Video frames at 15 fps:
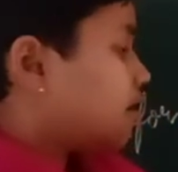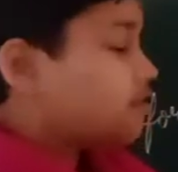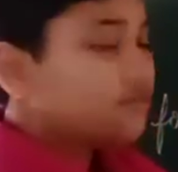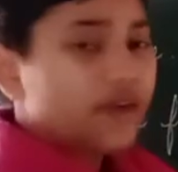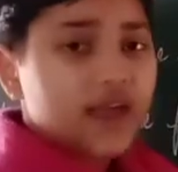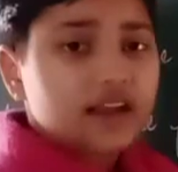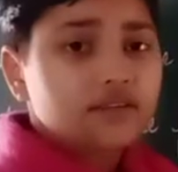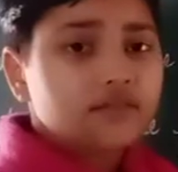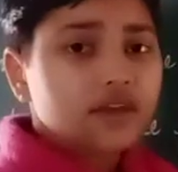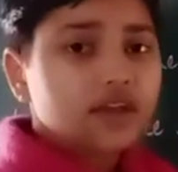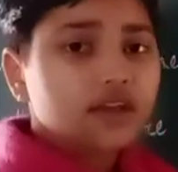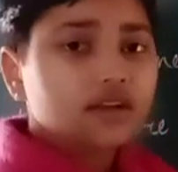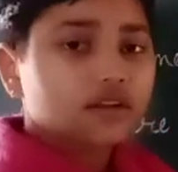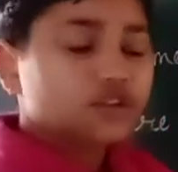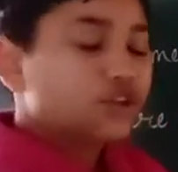when
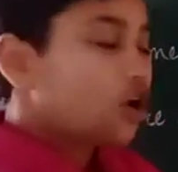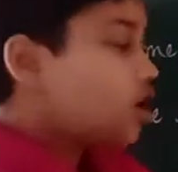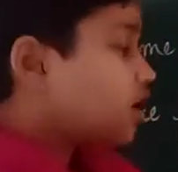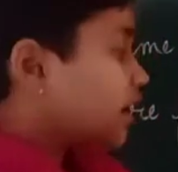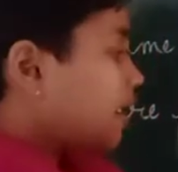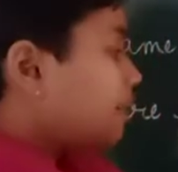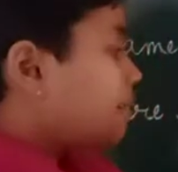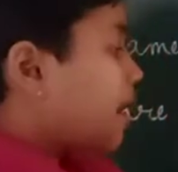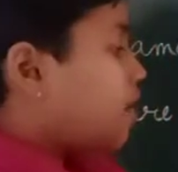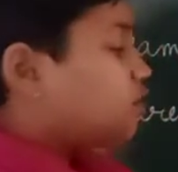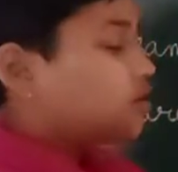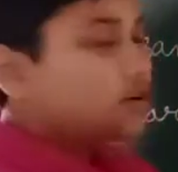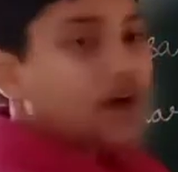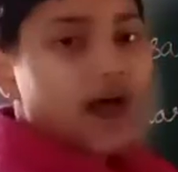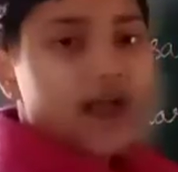we talk
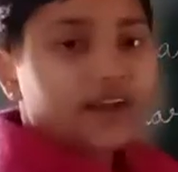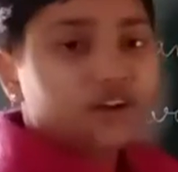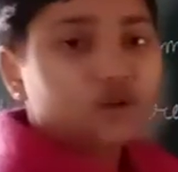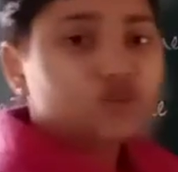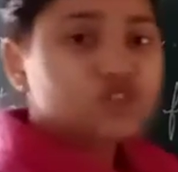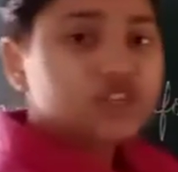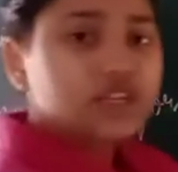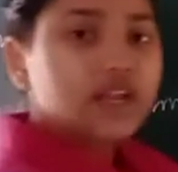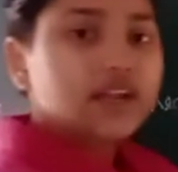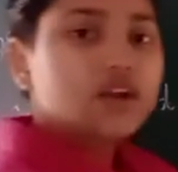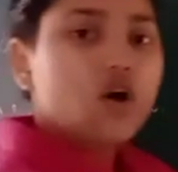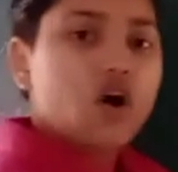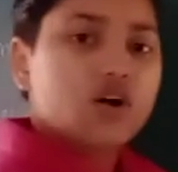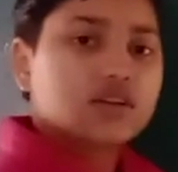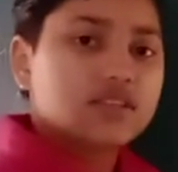about hydrogen
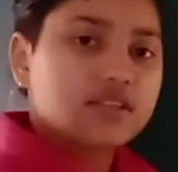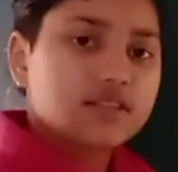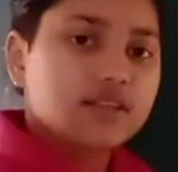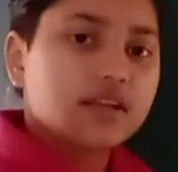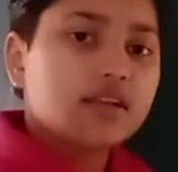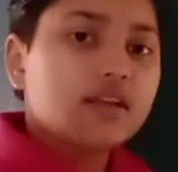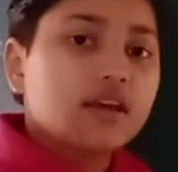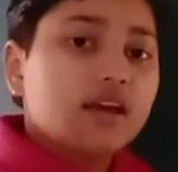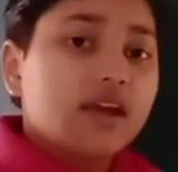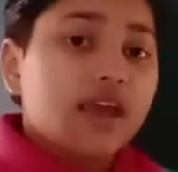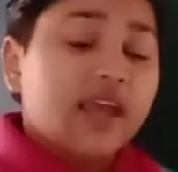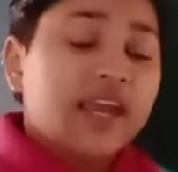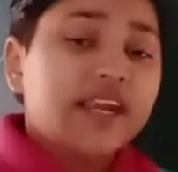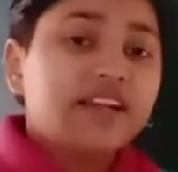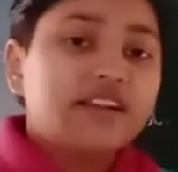and oxygen,
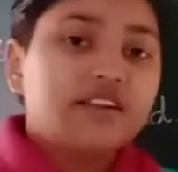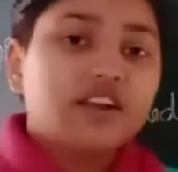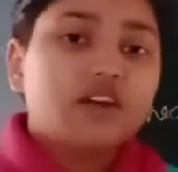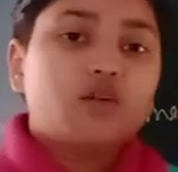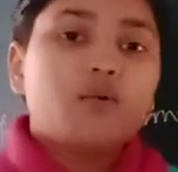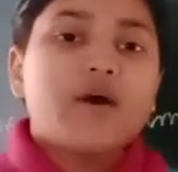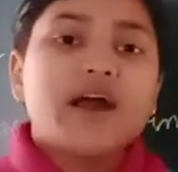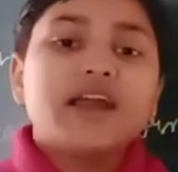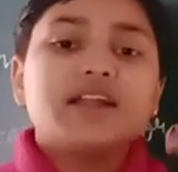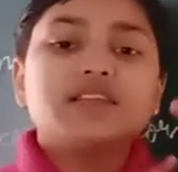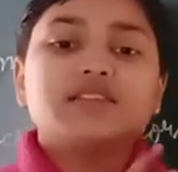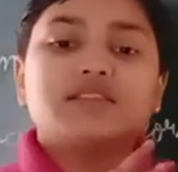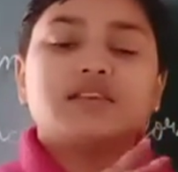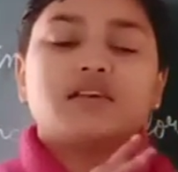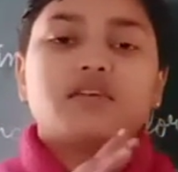it
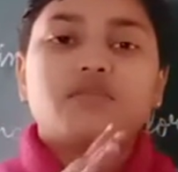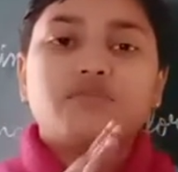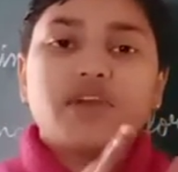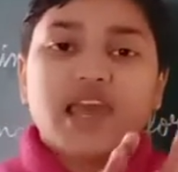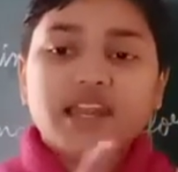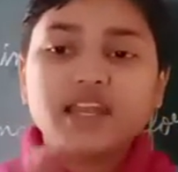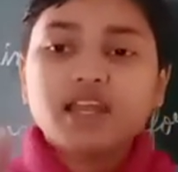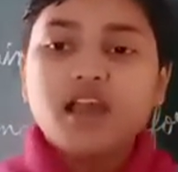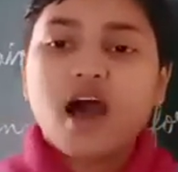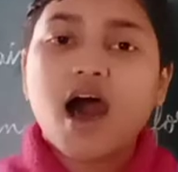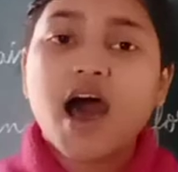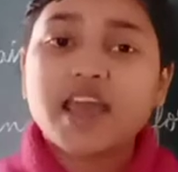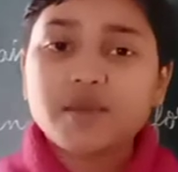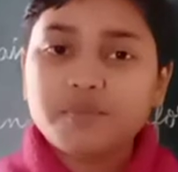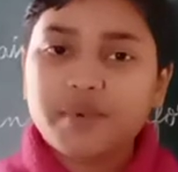requires very
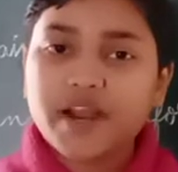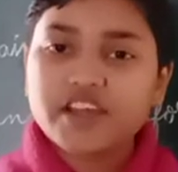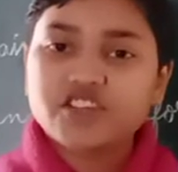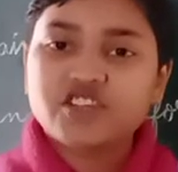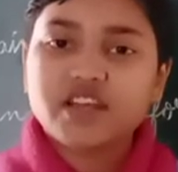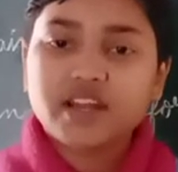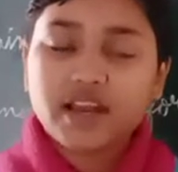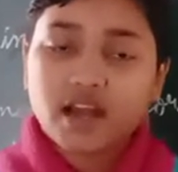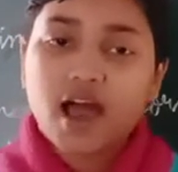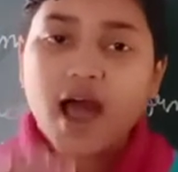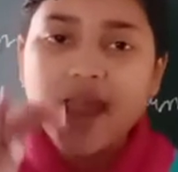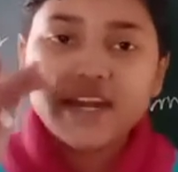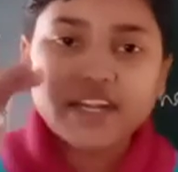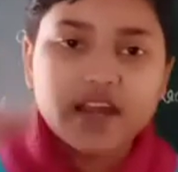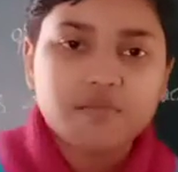high pressure and
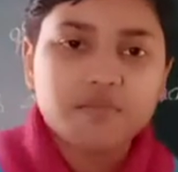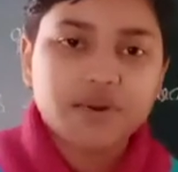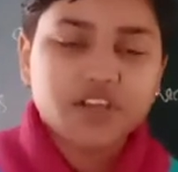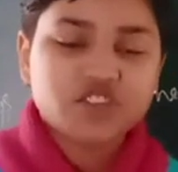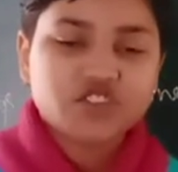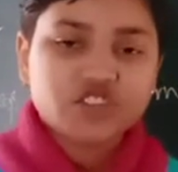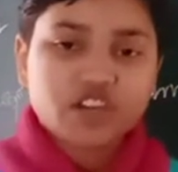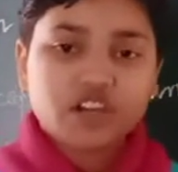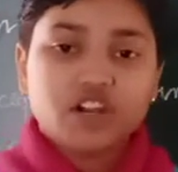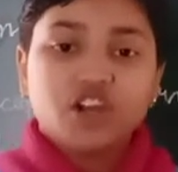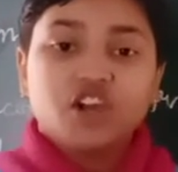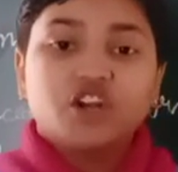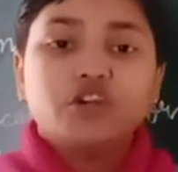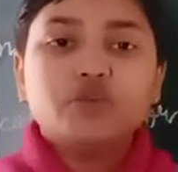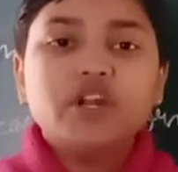high
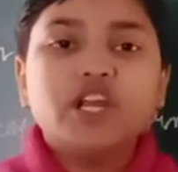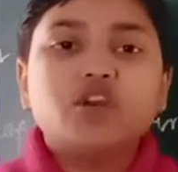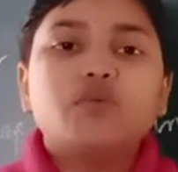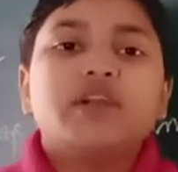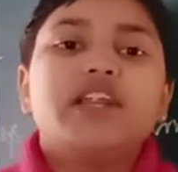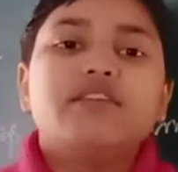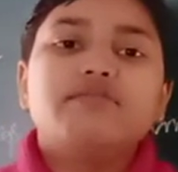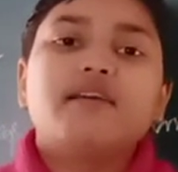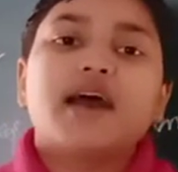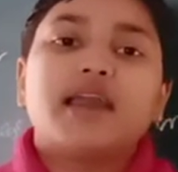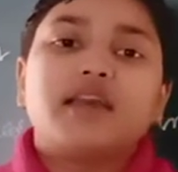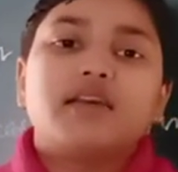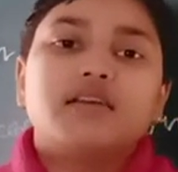temperature to liquidify